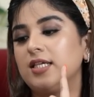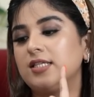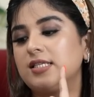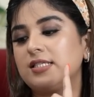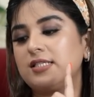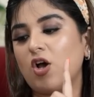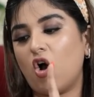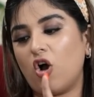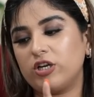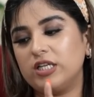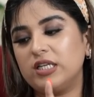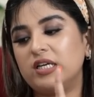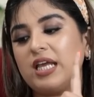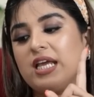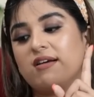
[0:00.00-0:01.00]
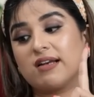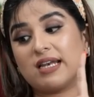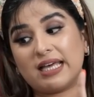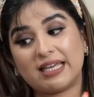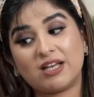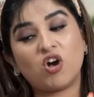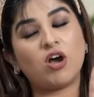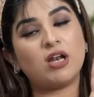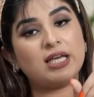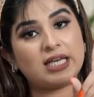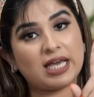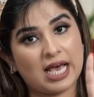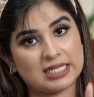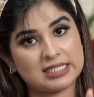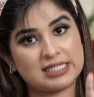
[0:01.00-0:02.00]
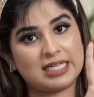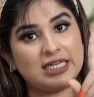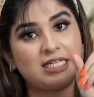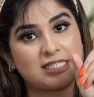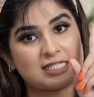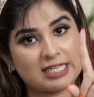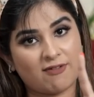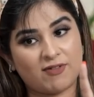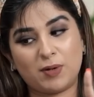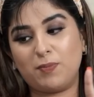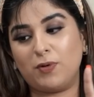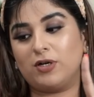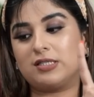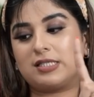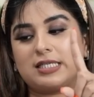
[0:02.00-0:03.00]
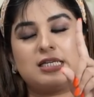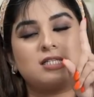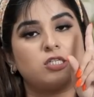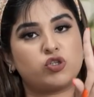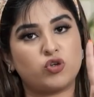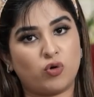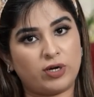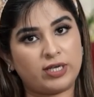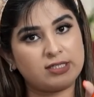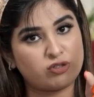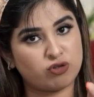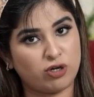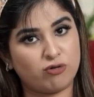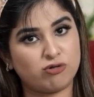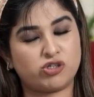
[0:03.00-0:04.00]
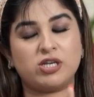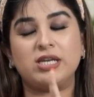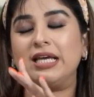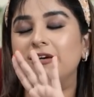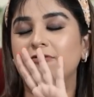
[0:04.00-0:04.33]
This is the ordinary glycolic acid 7% toning solution